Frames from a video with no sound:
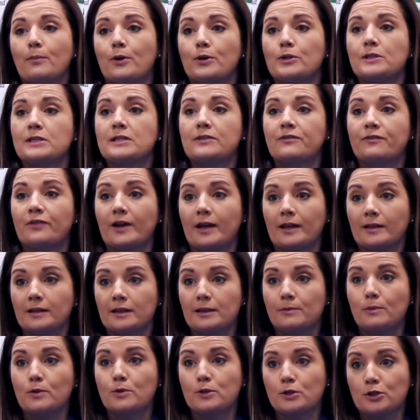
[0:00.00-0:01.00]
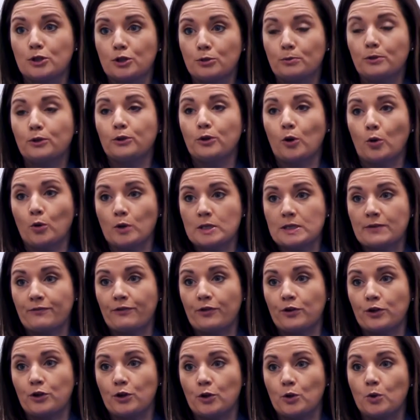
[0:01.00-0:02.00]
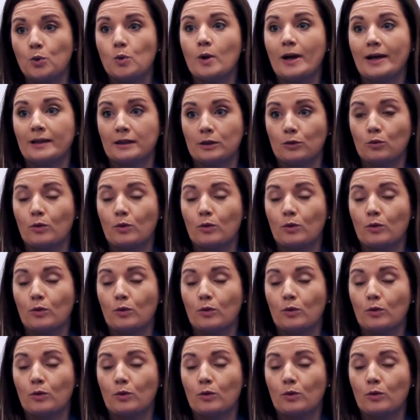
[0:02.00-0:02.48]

us to find the most suitable course for you at the